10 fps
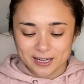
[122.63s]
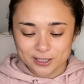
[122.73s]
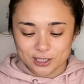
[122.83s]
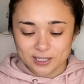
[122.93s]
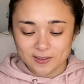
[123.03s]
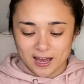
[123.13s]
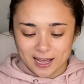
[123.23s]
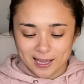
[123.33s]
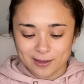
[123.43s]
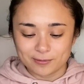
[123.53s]
energy
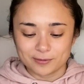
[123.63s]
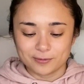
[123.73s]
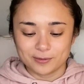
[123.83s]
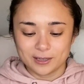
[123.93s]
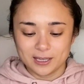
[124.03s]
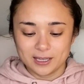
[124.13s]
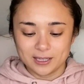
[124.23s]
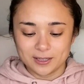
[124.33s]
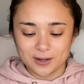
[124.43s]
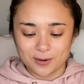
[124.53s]
live,
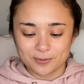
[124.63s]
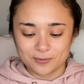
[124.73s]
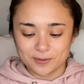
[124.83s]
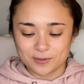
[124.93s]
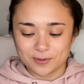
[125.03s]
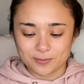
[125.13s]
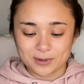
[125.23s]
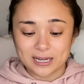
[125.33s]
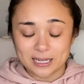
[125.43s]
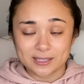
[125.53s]
you know, if the
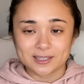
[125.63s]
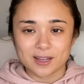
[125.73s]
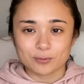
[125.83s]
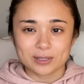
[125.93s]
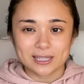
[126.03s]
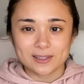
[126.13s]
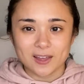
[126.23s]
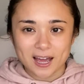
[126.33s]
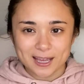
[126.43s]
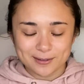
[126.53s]
reading is done really
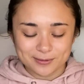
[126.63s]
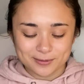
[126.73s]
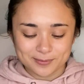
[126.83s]
live.